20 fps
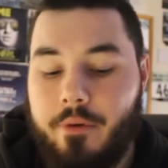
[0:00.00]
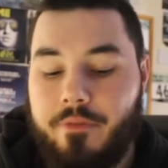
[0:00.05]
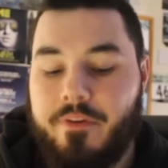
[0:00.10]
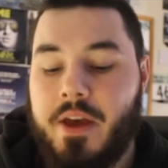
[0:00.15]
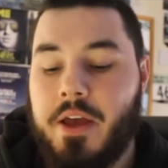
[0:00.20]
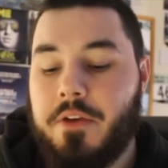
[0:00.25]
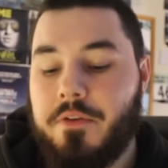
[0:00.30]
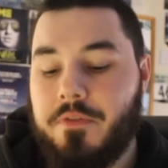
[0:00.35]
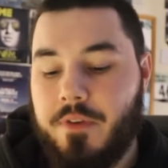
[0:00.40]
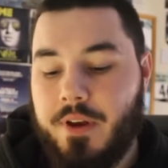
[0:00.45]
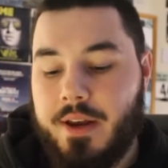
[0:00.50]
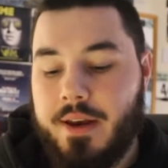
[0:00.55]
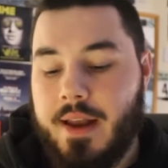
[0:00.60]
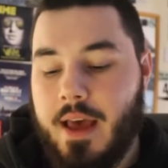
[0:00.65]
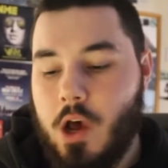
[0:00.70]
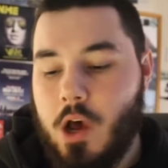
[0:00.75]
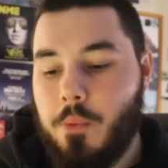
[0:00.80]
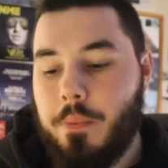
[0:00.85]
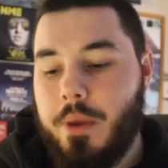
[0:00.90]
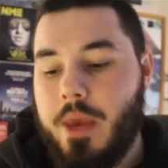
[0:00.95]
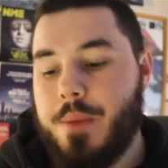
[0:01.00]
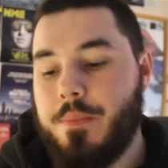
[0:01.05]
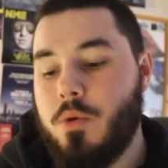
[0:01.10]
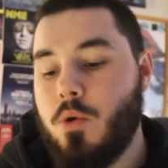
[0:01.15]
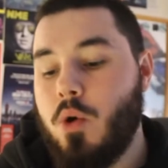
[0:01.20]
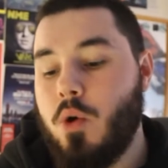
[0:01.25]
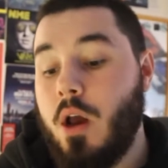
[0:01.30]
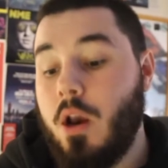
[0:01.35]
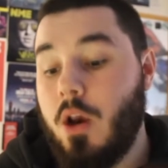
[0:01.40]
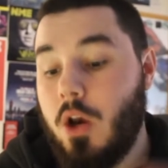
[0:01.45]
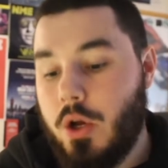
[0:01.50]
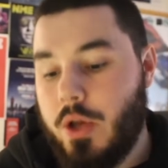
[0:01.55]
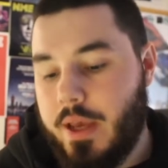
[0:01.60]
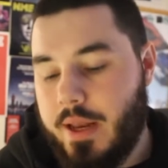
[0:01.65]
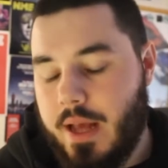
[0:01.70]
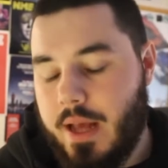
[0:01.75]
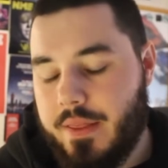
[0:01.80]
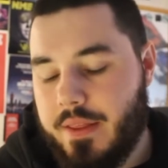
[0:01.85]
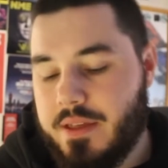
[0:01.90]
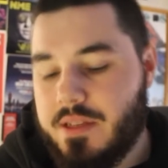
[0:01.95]
But thankfully now people are
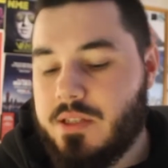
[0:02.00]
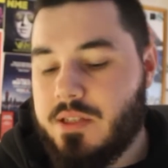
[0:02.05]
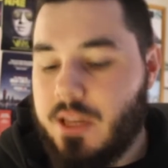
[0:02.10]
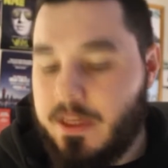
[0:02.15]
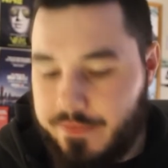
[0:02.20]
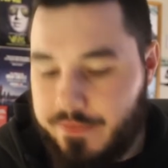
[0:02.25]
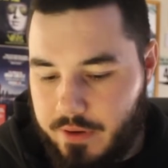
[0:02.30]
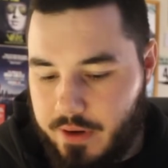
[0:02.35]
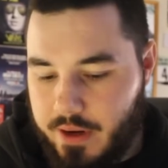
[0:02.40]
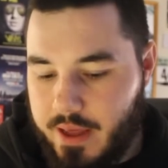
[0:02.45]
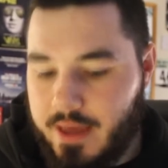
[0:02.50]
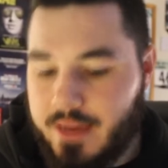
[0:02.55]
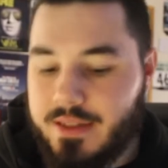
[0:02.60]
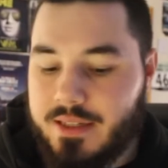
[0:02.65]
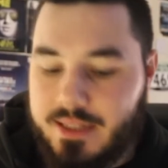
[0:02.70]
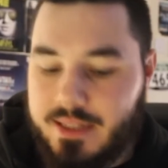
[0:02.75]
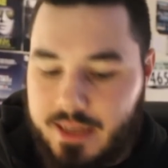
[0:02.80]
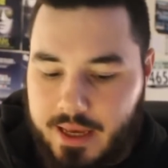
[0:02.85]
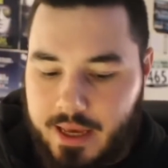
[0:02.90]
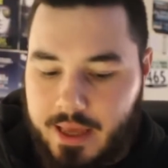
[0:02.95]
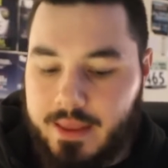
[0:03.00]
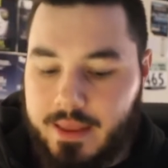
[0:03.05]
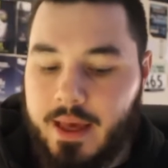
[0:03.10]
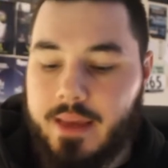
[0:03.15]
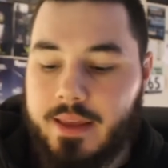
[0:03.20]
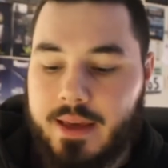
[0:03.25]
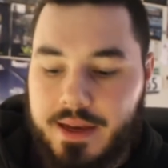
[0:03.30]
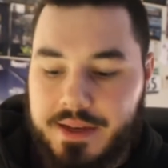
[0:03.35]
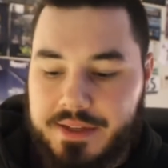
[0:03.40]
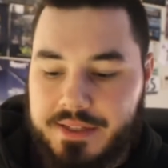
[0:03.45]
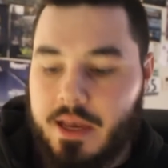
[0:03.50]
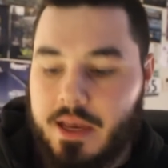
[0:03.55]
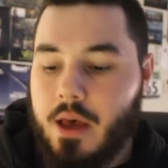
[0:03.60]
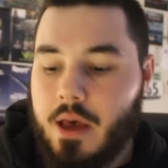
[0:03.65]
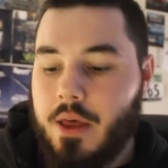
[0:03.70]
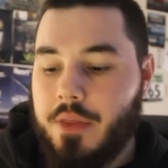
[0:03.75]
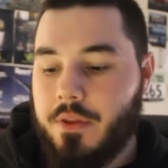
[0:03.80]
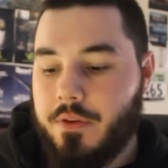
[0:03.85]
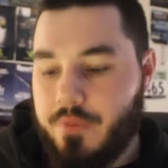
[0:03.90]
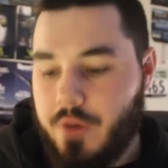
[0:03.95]
looking at this differently and seeing that, yes,
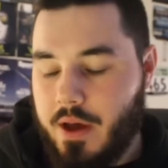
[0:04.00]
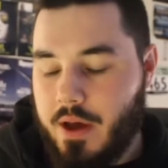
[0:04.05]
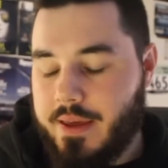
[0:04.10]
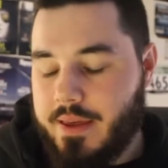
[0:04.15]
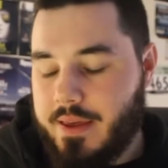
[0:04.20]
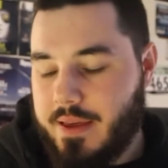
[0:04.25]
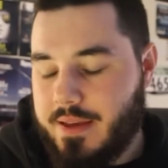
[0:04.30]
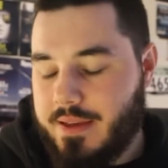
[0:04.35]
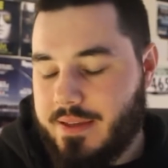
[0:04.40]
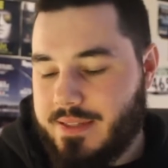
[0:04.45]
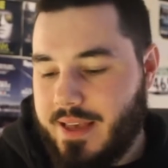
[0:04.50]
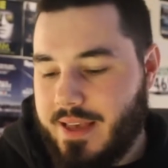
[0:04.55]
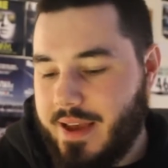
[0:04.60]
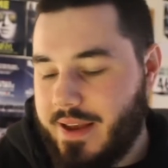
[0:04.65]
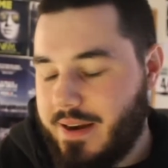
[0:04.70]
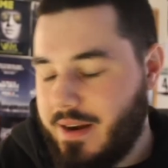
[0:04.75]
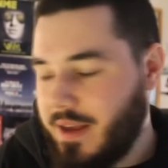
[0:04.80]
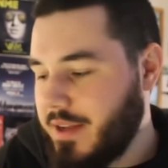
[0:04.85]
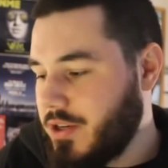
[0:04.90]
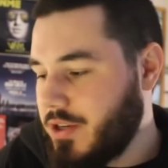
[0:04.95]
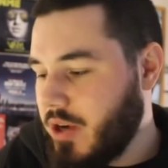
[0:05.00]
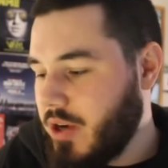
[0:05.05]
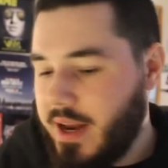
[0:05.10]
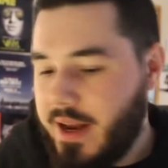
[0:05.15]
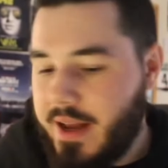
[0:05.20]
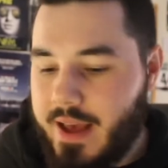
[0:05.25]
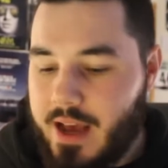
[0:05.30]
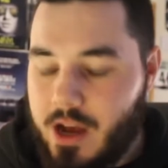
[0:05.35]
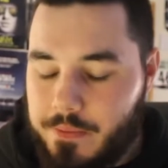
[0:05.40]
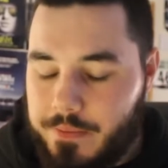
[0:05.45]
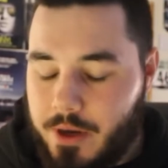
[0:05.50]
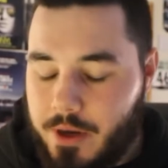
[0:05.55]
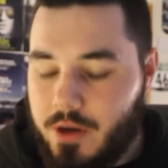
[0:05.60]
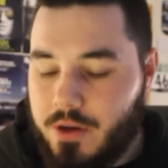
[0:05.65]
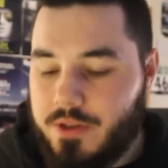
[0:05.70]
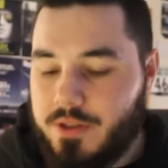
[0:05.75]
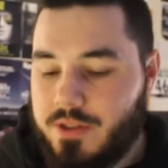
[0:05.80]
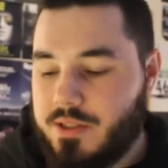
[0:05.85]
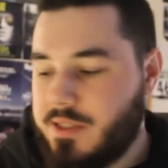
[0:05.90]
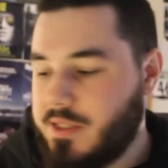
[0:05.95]
the Vikings had like trading
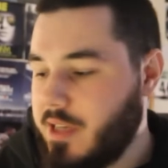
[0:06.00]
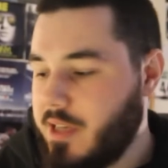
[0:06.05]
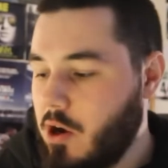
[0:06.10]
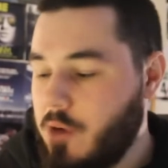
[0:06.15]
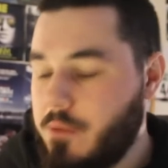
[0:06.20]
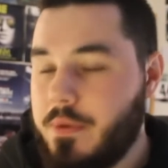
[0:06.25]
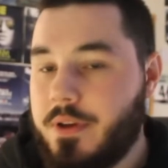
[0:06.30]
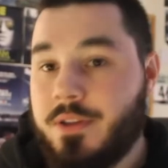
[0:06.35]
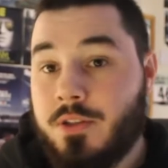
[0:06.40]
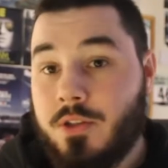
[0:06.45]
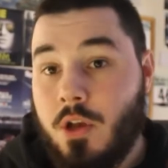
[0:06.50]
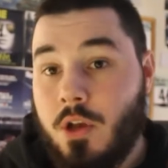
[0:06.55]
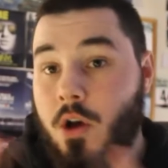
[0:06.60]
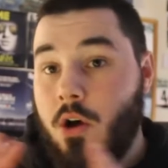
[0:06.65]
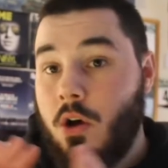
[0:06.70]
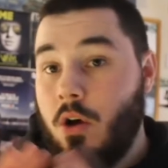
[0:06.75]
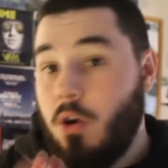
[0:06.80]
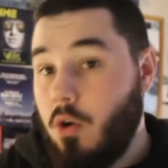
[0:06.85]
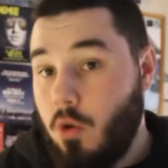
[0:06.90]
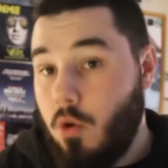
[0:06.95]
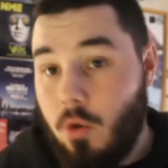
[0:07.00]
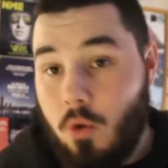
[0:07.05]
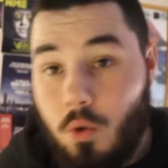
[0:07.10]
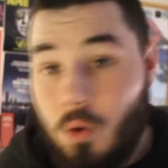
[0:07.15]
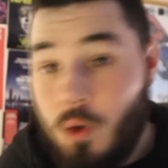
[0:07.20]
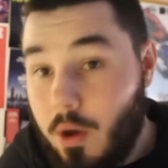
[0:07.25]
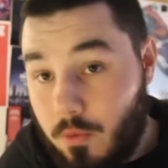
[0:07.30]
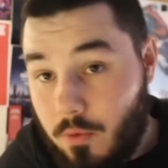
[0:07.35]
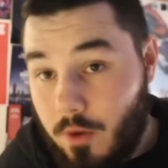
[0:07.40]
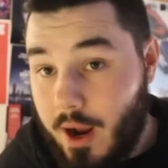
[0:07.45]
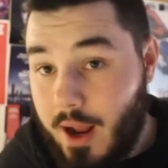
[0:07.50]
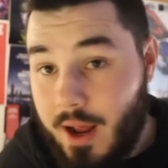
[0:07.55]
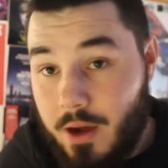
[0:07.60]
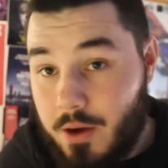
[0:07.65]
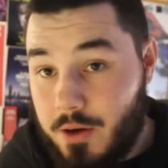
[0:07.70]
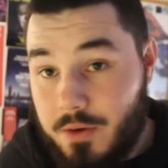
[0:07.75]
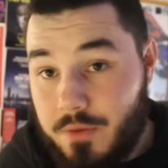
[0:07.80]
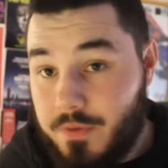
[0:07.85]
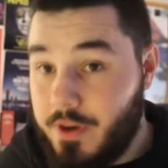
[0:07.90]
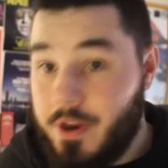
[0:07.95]
outposts, settlements all
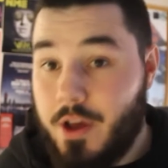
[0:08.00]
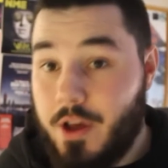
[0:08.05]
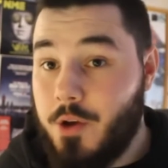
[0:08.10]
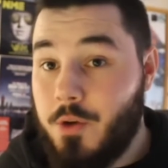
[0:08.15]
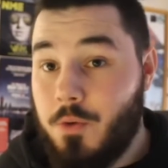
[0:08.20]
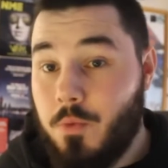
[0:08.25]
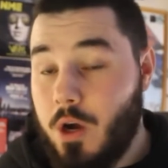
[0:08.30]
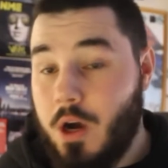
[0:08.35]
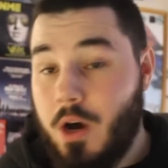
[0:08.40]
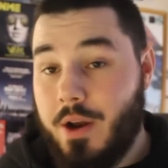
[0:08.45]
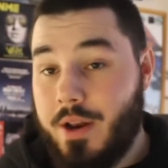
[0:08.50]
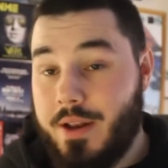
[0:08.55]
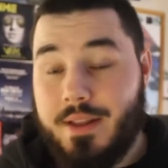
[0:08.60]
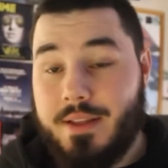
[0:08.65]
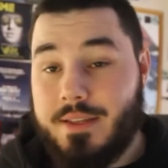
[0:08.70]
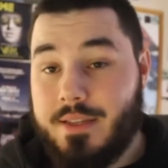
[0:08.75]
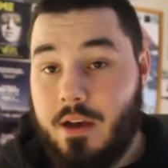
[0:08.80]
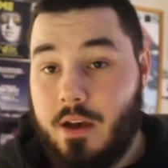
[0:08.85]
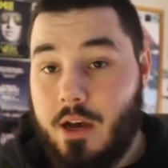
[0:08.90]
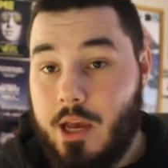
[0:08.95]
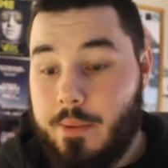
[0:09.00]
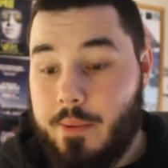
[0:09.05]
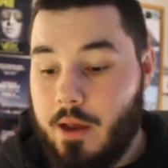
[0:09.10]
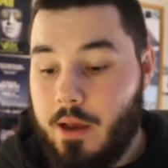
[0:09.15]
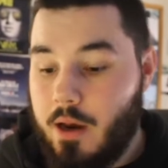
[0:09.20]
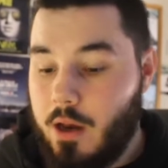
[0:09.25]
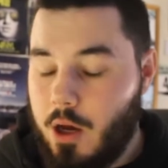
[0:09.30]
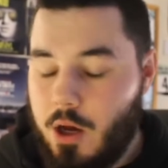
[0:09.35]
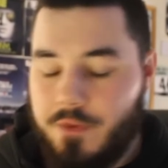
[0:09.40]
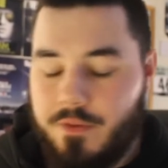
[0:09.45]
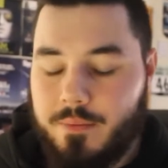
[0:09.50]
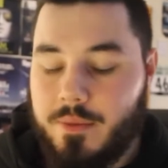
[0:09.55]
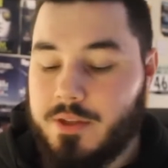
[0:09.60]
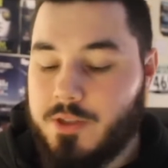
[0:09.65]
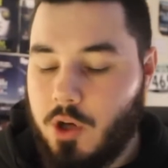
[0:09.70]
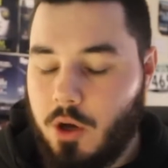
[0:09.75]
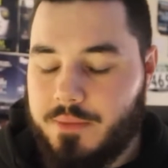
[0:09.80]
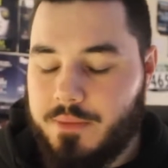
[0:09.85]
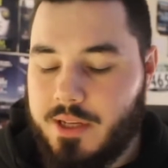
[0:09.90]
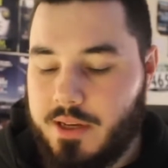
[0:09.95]
around the known world at the time. A lot of them
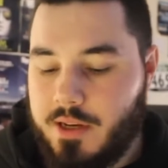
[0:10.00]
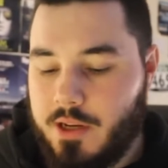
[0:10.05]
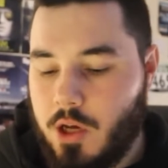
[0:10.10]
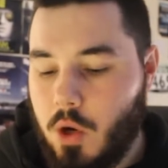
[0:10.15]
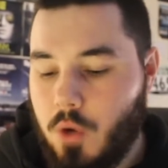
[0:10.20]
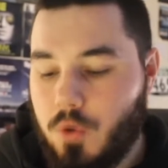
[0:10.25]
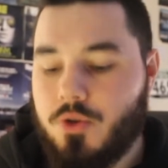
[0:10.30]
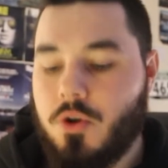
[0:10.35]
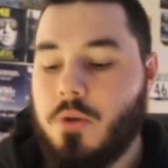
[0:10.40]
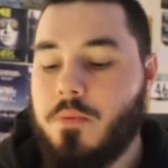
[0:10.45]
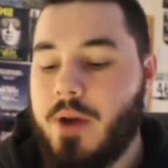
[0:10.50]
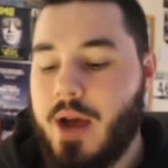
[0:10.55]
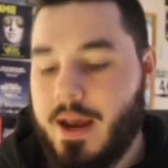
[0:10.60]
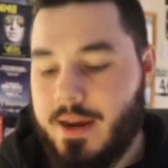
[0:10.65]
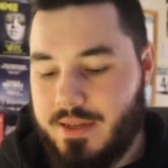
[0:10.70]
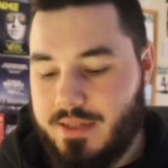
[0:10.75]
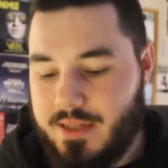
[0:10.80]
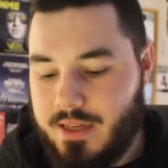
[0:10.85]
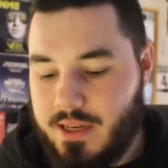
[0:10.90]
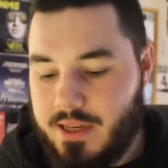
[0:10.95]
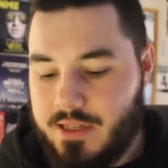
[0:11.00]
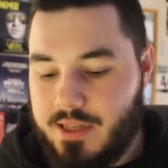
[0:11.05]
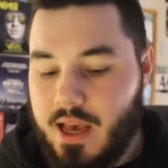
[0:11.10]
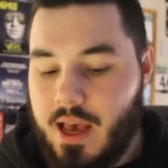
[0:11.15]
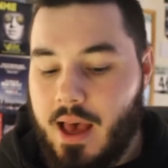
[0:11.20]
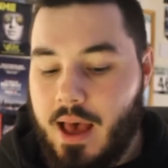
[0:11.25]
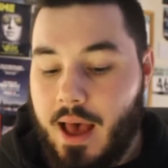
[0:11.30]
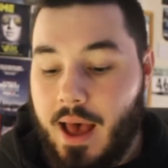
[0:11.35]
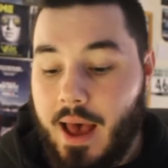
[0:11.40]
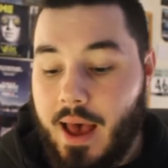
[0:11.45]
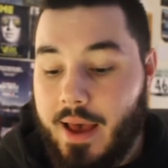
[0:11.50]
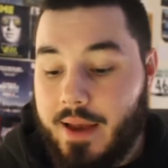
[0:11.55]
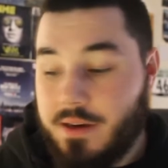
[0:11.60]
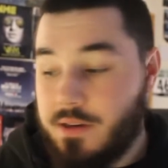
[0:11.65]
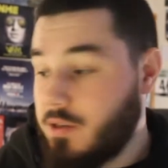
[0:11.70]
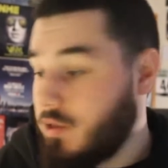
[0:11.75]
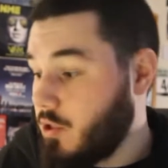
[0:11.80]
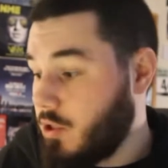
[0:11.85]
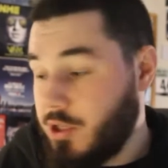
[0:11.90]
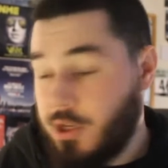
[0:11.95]
adopted cultural practices
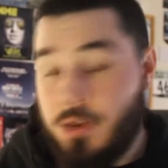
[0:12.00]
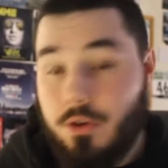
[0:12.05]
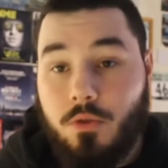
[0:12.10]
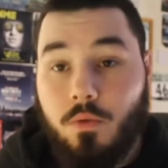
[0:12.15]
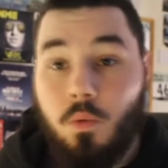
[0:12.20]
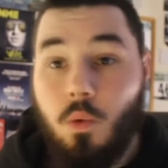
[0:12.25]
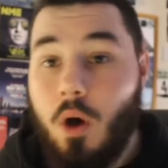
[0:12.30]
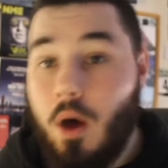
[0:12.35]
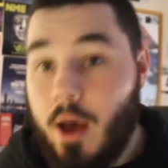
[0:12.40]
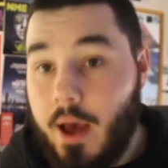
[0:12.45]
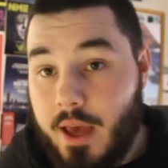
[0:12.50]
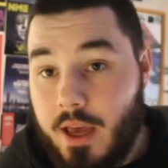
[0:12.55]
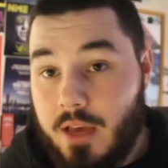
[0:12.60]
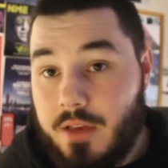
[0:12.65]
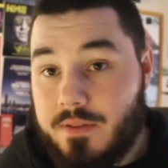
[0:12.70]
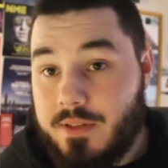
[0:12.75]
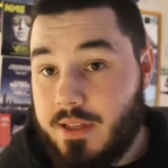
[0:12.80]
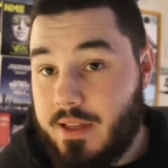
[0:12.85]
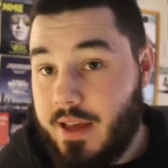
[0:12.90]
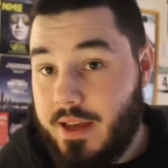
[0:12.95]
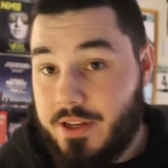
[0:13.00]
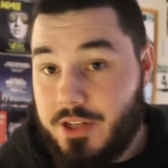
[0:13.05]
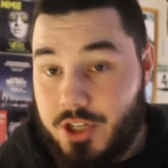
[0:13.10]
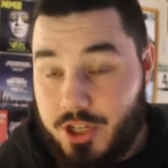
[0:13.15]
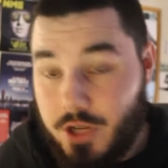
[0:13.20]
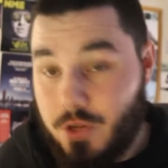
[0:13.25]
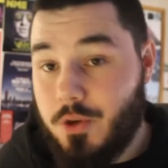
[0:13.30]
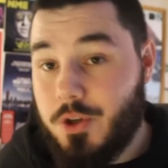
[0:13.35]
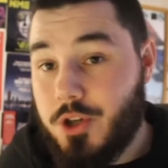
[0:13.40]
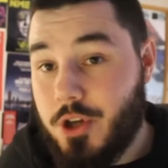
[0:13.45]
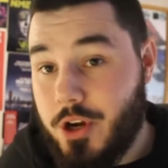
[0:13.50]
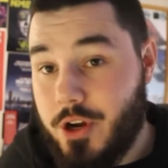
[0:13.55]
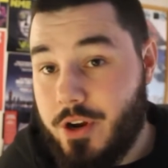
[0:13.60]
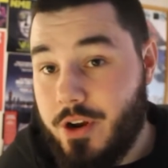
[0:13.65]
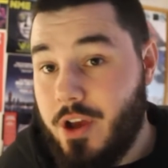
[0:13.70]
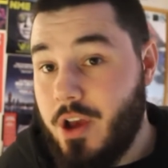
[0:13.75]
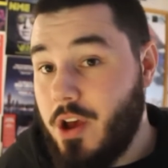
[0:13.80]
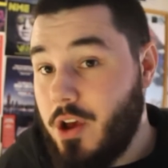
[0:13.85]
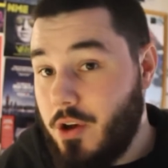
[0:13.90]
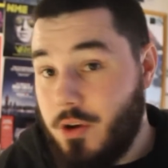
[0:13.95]
and took wives and had children